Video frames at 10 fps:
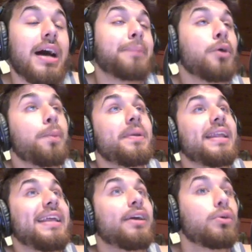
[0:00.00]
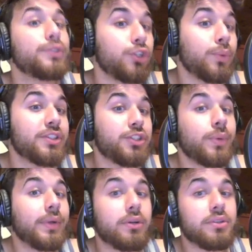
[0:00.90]
I'm hoping that they go
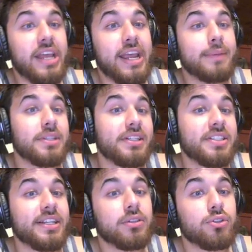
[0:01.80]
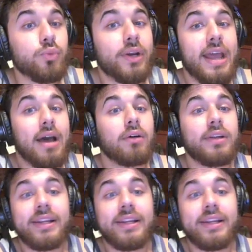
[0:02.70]
2-2 in those games and the Sixers win out.